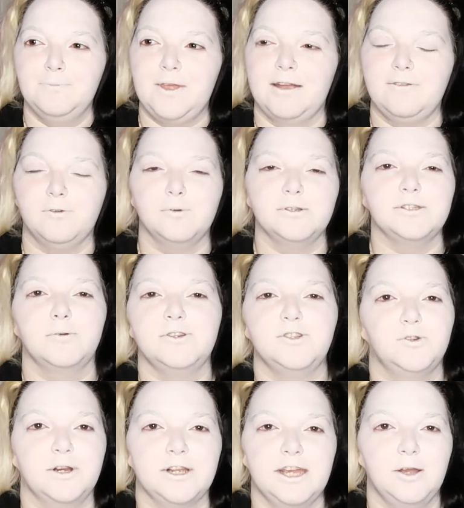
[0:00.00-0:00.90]
Everyone's
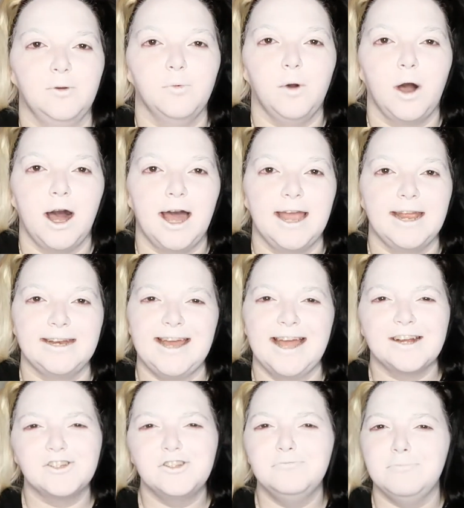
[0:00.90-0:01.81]
always drinking wine.
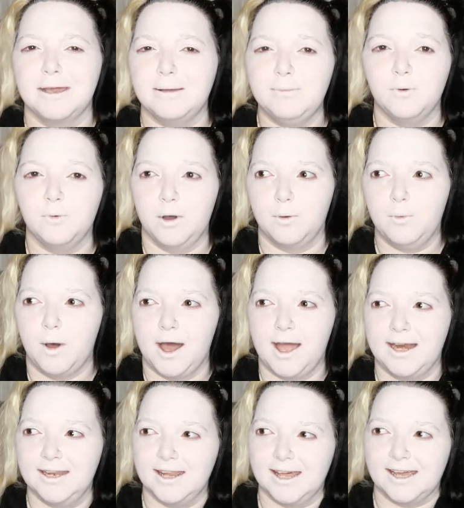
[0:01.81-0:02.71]
Actually made me want
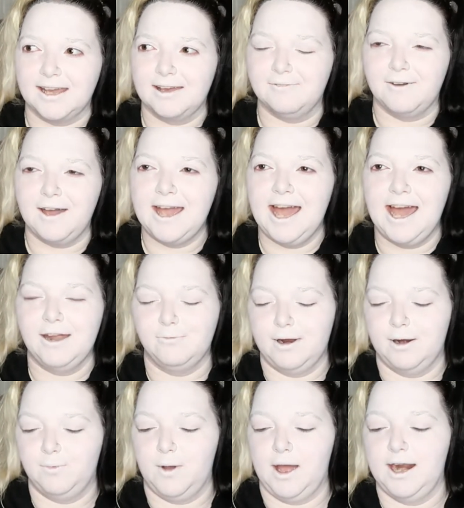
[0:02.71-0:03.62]
wine. Like if I had
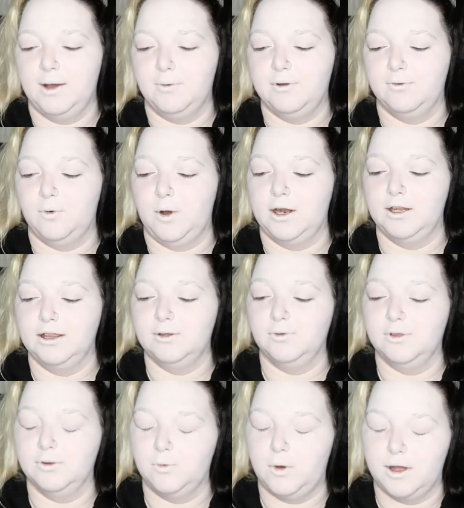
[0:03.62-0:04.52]
red wine, I
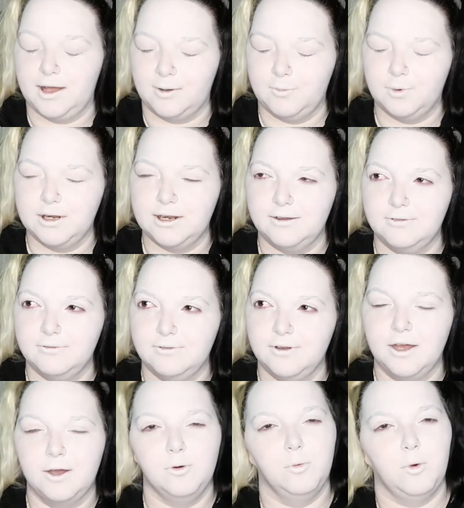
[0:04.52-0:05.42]
would have
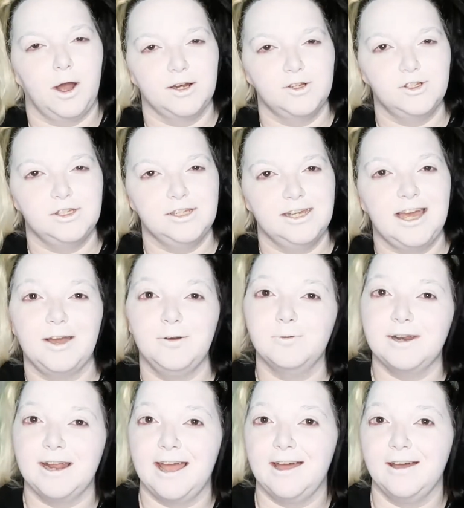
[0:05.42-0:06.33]
watched it. I
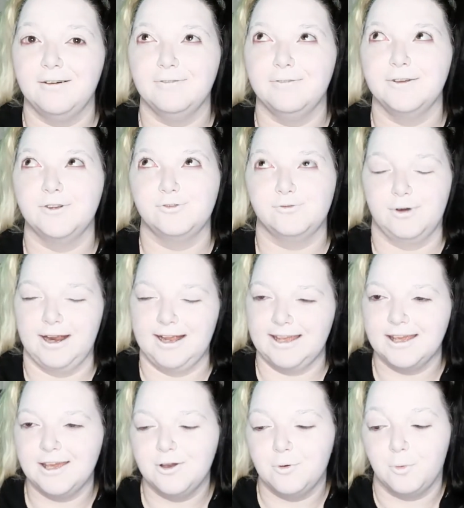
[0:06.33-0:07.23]
would have
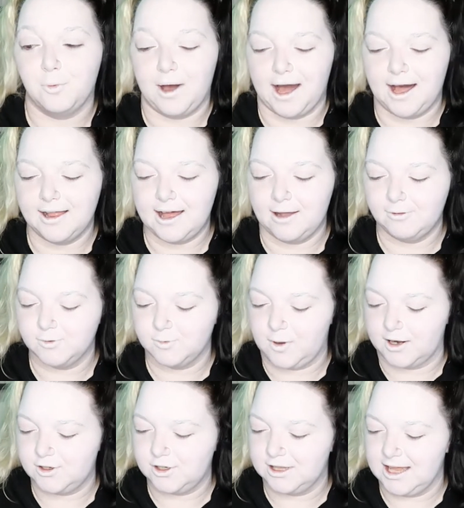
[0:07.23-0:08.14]
drank it while I was
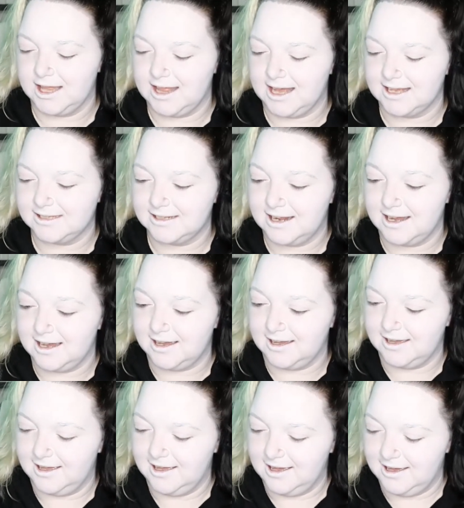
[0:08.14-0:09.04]
watching that last
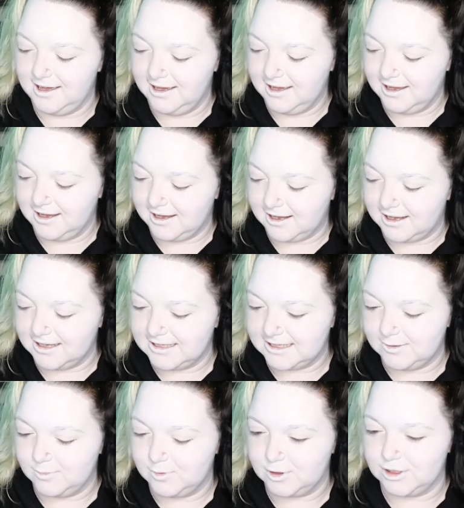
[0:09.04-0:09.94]
night, because
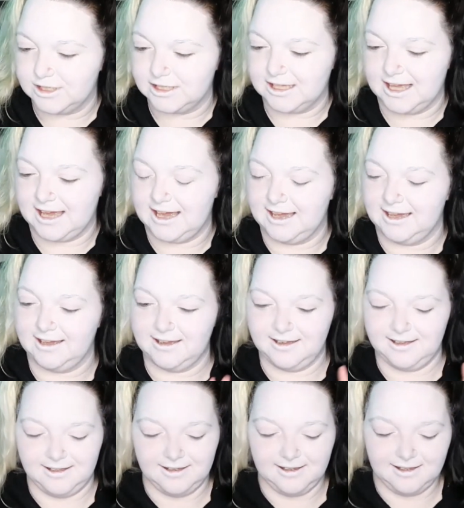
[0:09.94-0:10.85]
it was just like,
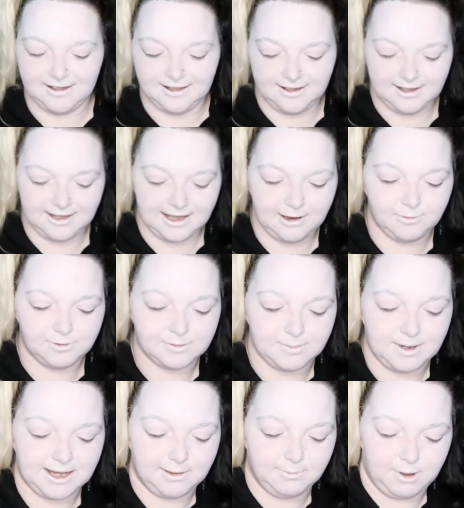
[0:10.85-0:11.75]
it was
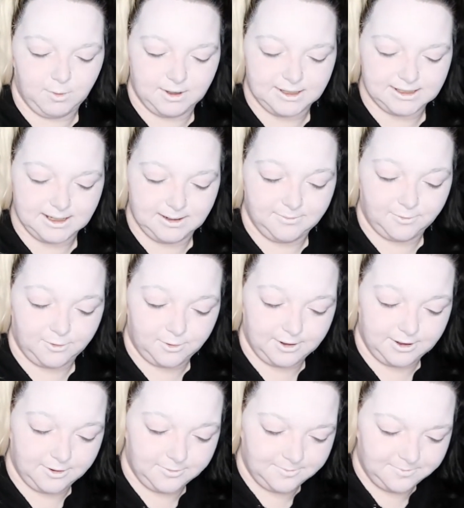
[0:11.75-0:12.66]
making me want some for
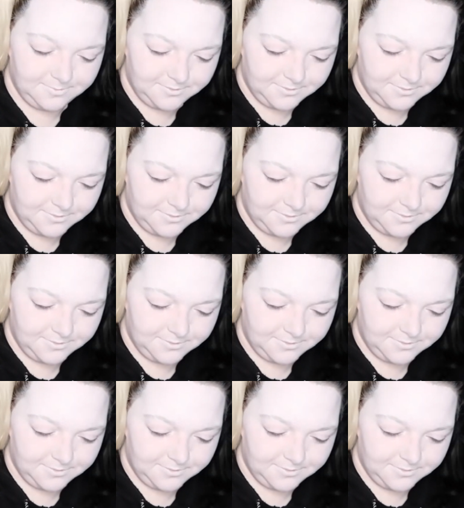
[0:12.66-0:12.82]
real.